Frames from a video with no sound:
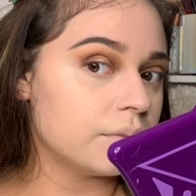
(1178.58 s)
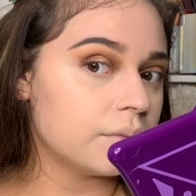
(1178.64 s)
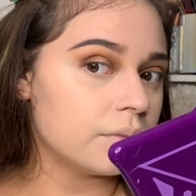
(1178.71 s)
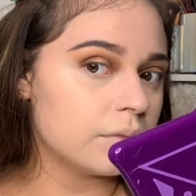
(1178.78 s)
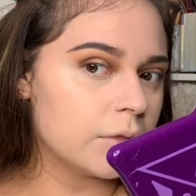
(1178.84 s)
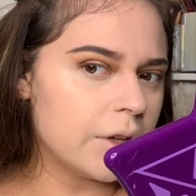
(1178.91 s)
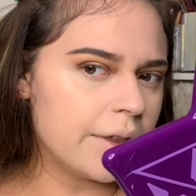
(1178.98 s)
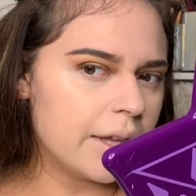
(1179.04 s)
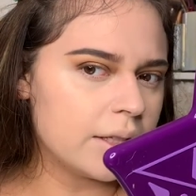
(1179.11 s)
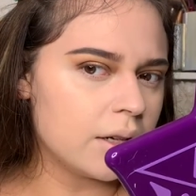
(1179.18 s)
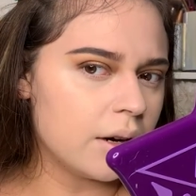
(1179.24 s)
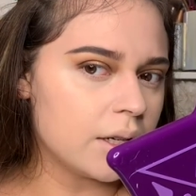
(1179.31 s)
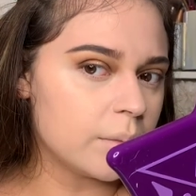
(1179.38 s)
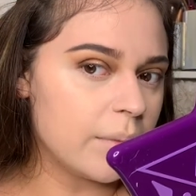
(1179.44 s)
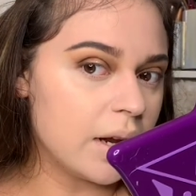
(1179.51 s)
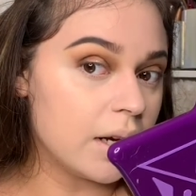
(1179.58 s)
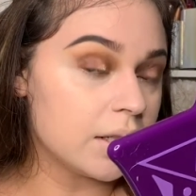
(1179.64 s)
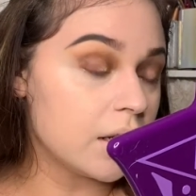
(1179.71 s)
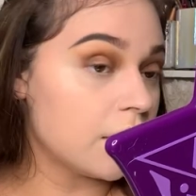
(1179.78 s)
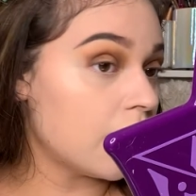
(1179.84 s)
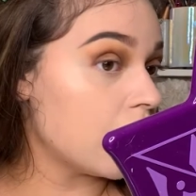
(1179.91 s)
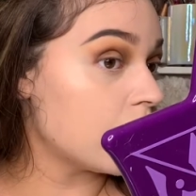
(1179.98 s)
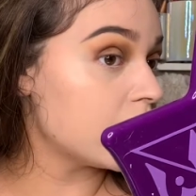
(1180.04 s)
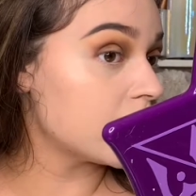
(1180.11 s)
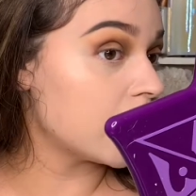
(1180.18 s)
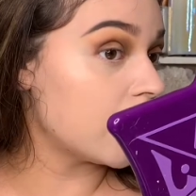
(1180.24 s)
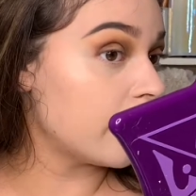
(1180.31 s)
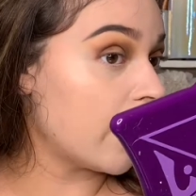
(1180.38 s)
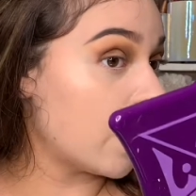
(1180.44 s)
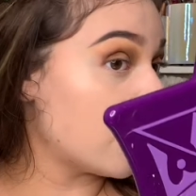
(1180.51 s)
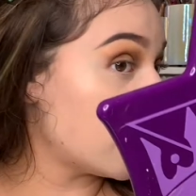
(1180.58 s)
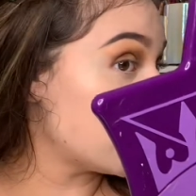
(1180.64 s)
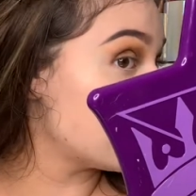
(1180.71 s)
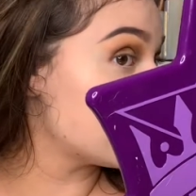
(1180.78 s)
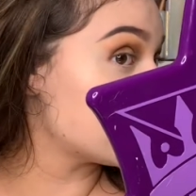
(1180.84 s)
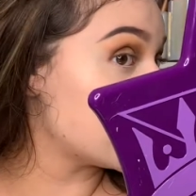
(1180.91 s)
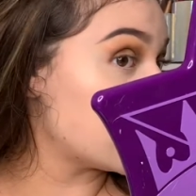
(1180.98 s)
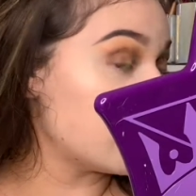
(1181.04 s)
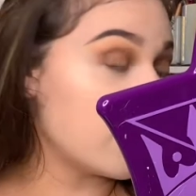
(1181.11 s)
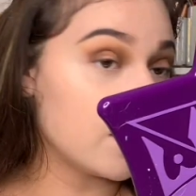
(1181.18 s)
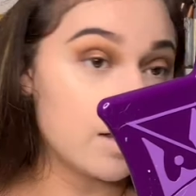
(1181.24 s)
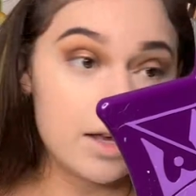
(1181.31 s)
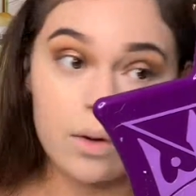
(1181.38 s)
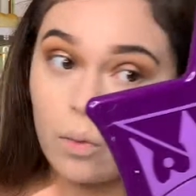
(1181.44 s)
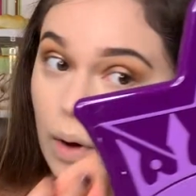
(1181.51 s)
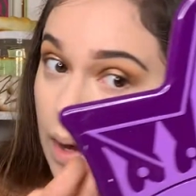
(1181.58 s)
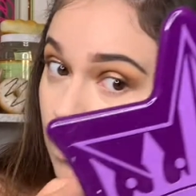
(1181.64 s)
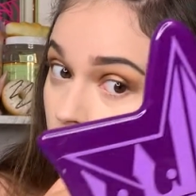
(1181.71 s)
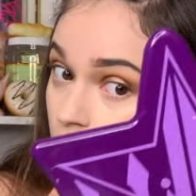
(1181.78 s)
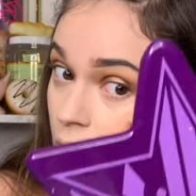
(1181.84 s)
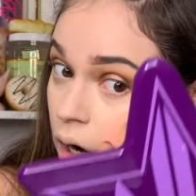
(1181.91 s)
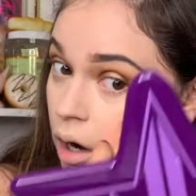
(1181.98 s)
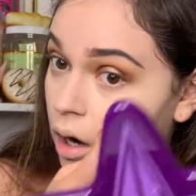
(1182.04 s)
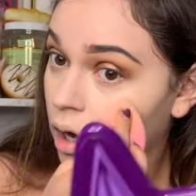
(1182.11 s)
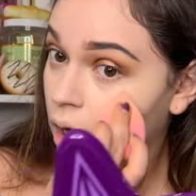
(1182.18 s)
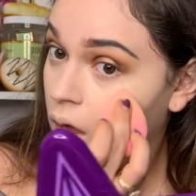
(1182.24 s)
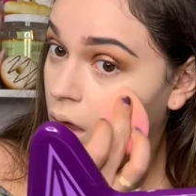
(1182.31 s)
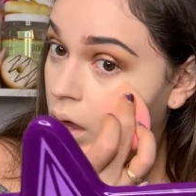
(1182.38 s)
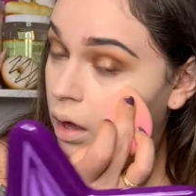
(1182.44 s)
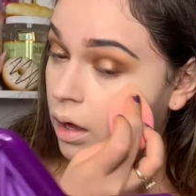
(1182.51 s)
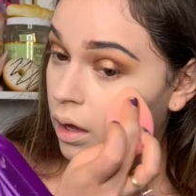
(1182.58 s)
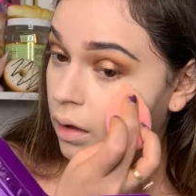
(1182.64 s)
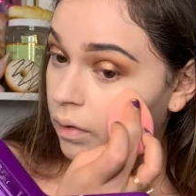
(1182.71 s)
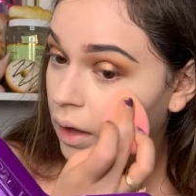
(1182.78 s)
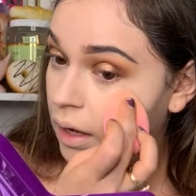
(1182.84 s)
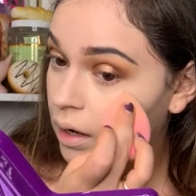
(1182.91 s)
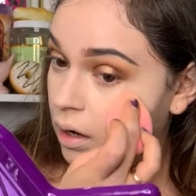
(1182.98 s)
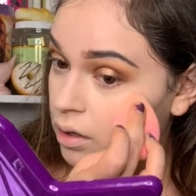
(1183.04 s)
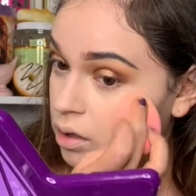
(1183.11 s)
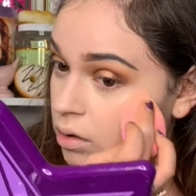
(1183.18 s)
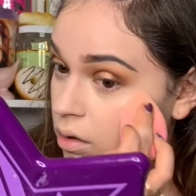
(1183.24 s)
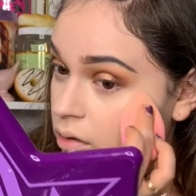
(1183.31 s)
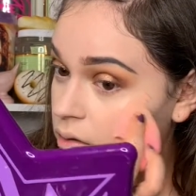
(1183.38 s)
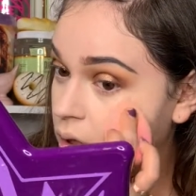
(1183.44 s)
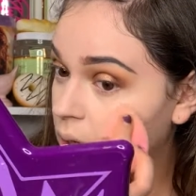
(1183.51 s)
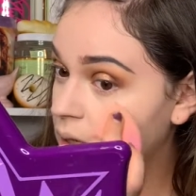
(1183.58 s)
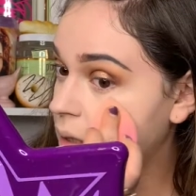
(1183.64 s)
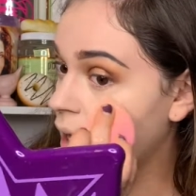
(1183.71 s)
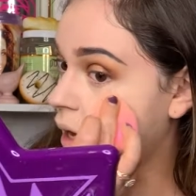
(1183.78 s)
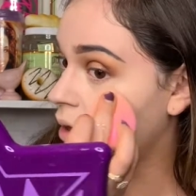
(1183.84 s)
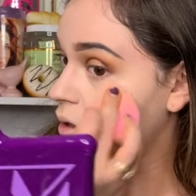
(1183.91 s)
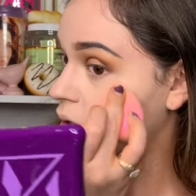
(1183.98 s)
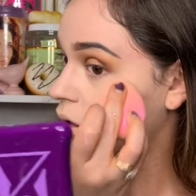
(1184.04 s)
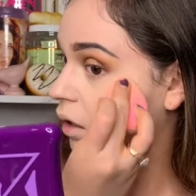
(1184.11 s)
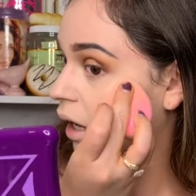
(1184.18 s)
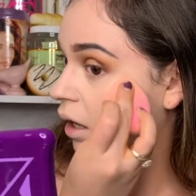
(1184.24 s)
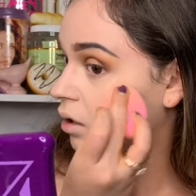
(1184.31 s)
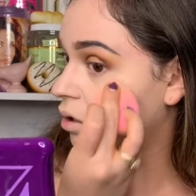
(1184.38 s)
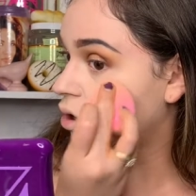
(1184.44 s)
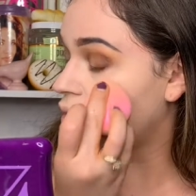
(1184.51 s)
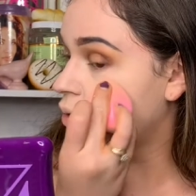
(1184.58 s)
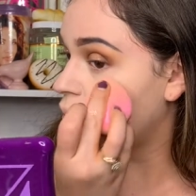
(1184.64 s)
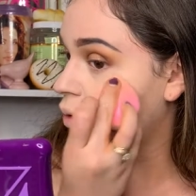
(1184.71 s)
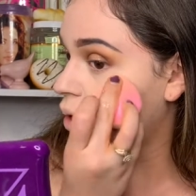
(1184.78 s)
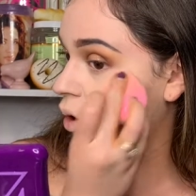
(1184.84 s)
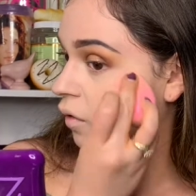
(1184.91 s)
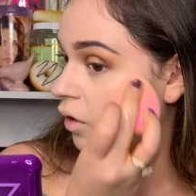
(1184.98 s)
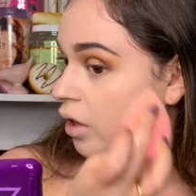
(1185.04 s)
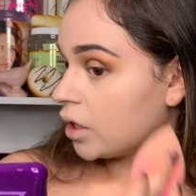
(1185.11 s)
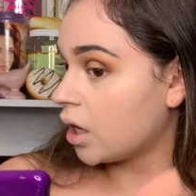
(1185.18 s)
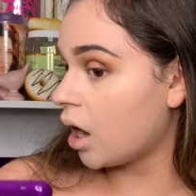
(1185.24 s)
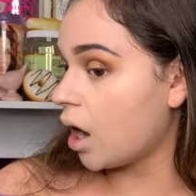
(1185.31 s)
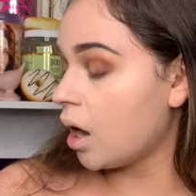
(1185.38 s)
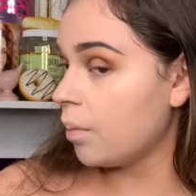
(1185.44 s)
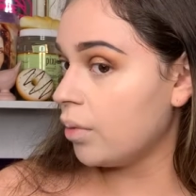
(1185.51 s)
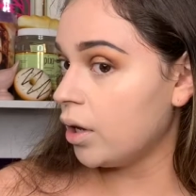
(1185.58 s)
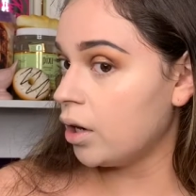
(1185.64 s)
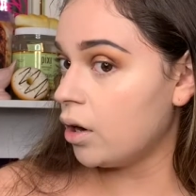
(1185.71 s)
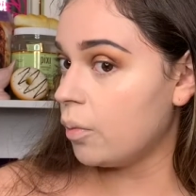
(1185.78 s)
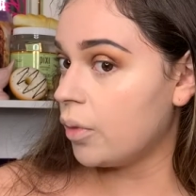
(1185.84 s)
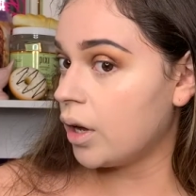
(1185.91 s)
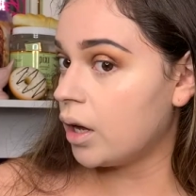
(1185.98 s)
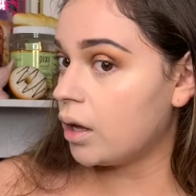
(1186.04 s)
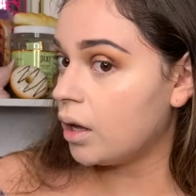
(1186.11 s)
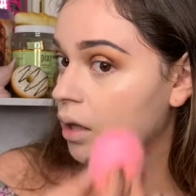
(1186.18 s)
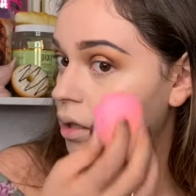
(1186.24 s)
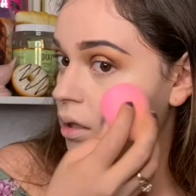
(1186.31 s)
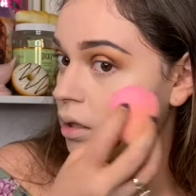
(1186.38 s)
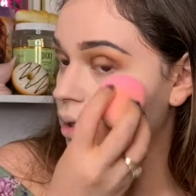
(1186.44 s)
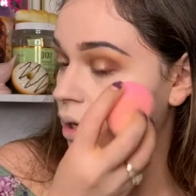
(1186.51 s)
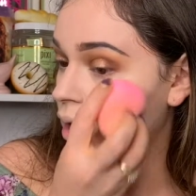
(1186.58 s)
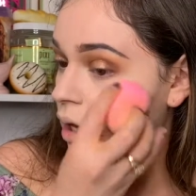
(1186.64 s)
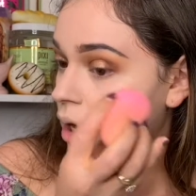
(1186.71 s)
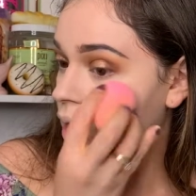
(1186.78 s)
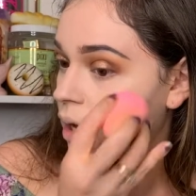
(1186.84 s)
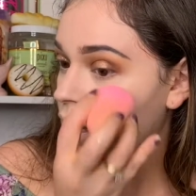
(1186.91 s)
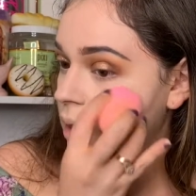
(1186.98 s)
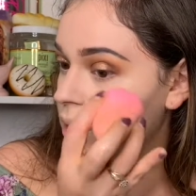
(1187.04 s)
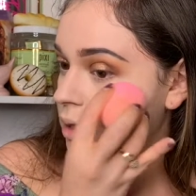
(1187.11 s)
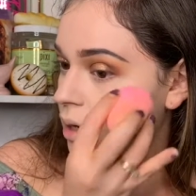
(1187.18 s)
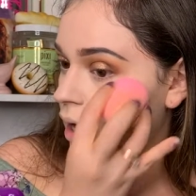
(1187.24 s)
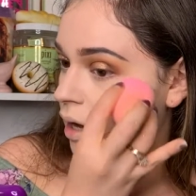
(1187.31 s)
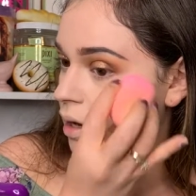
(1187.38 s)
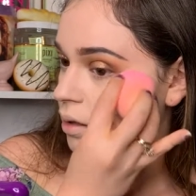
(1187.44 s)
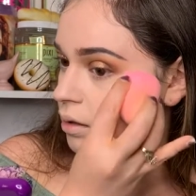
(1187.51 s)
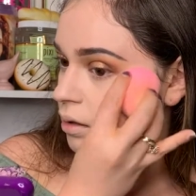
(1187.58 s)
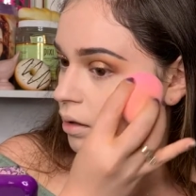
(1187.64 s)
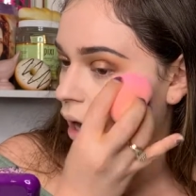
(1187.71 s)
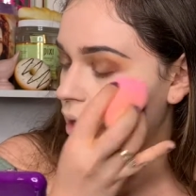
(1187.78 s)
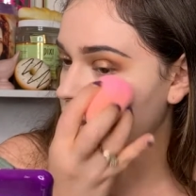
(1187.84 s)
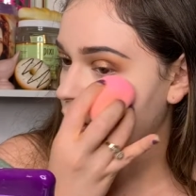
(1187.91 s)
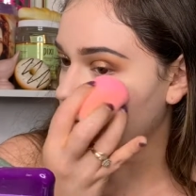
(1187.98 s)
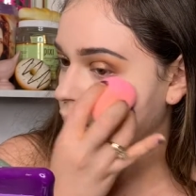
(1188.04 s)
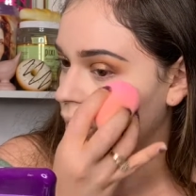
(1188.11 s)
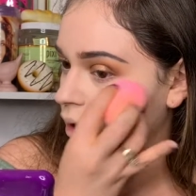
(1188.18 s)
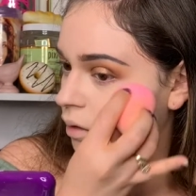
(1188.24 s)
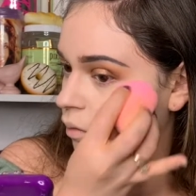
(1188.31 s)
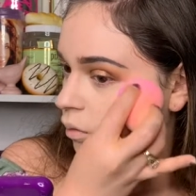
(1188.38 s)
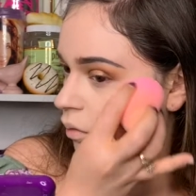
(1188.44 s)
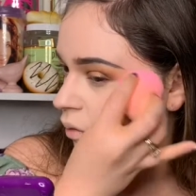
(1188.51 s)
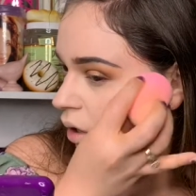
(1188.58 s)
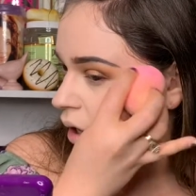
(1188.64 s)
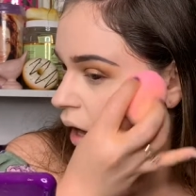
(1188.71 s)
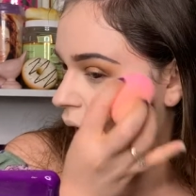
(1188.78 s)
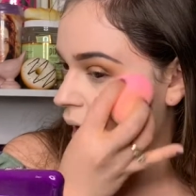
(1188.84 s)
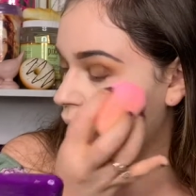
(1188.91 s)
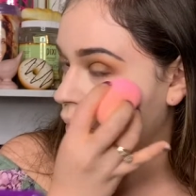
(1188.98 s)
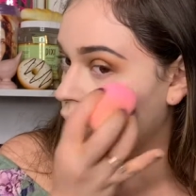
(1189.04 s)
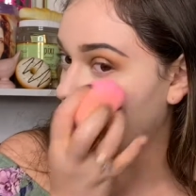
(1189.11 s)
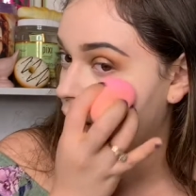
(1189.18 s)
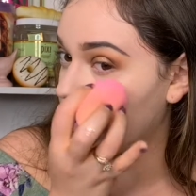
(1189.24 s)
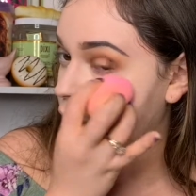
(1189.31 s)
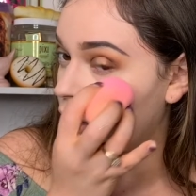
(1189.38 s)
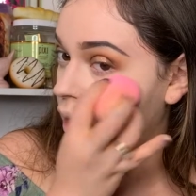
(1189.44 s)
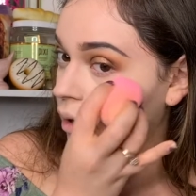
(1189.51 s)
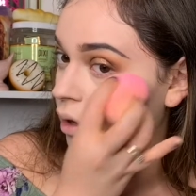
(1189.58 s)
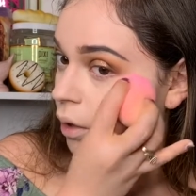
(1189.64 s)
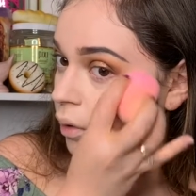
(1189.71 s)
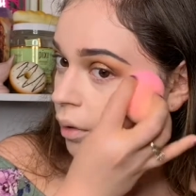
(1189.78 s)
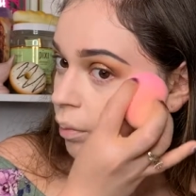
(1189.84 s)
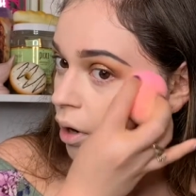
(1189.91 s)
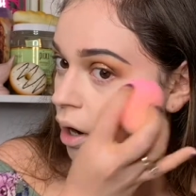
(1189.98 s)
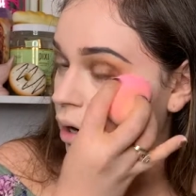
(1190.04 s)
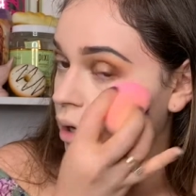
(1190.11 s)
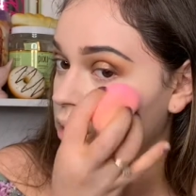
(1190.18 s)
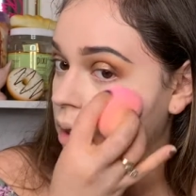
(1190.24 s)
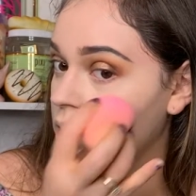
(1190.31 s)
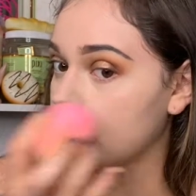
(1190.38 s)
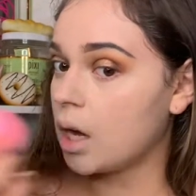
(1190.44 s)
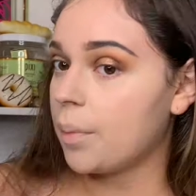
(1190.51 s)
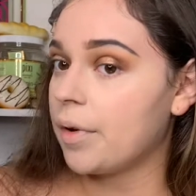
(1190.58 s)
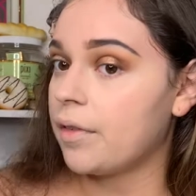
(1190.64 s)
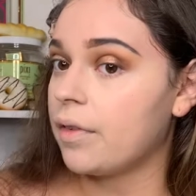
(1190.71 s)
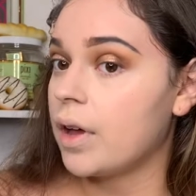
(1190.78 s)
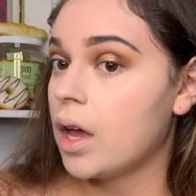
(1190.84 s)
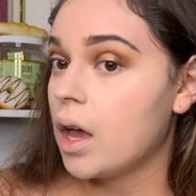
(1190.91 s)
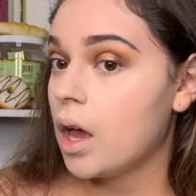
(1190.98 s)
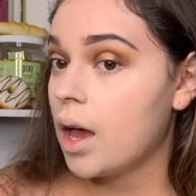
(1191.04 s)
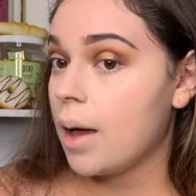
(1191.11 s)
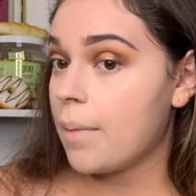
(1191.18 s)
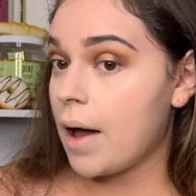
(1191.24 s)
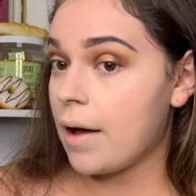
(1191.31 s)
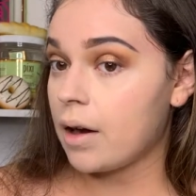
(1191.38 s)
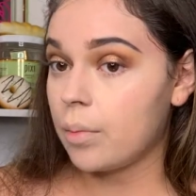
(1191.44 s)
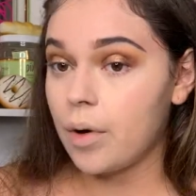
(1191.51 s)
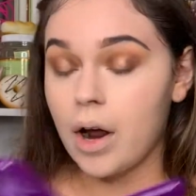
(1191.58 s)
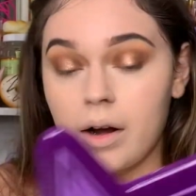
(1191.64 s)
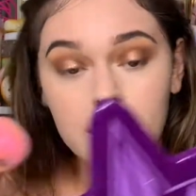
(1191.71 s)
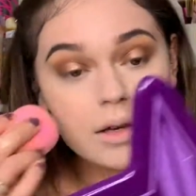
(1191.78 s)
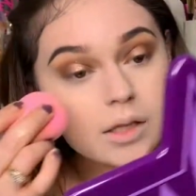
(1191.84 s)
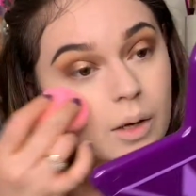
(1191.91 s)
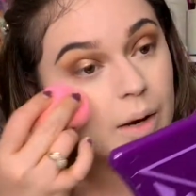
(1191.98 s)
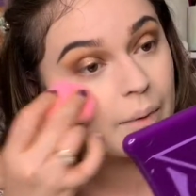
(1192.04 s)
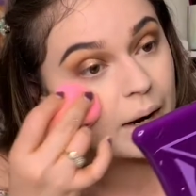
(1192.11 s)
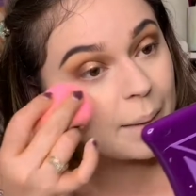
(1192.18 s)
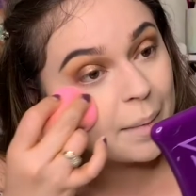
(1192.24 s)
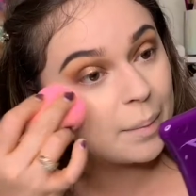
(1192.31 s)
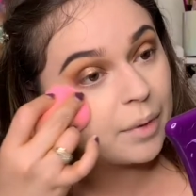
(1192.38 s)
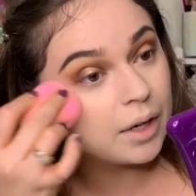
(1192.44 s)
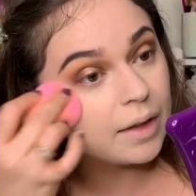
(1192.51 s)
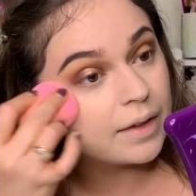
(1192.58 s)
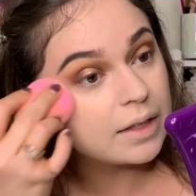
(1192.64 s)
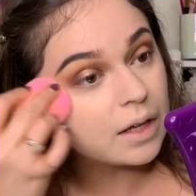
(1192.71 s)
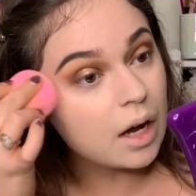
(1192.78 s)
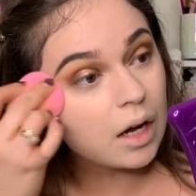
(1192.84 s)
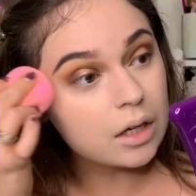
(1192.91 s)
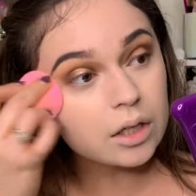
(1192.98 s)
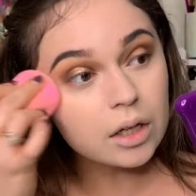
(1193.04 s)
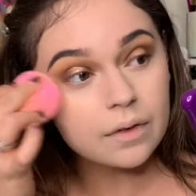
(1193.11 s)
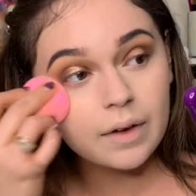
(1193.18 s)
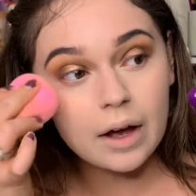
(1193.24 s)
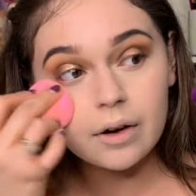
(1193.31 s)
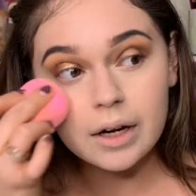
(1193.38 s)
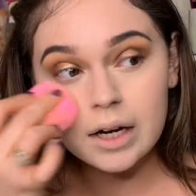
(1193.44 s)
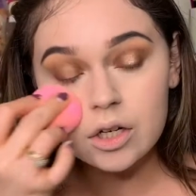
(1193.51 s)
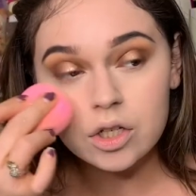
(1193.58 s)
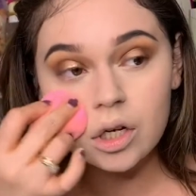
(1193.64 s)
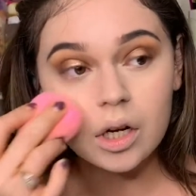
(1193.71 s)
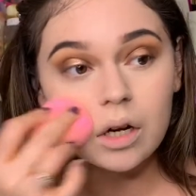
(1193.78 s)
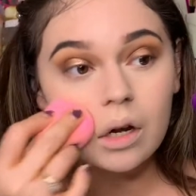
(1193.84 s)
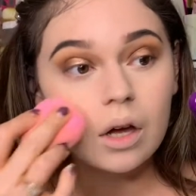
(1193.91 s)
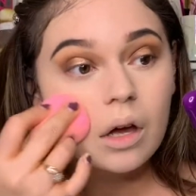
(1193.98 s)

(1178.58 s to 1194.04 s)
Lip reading: Well, that's not as bad as I thought it was going to be. I thought it was going to be like way more like intense and like too over the top, you know, but it's nice. I don't like putting liquid products on top of powder products, so I recommend putting this under foundation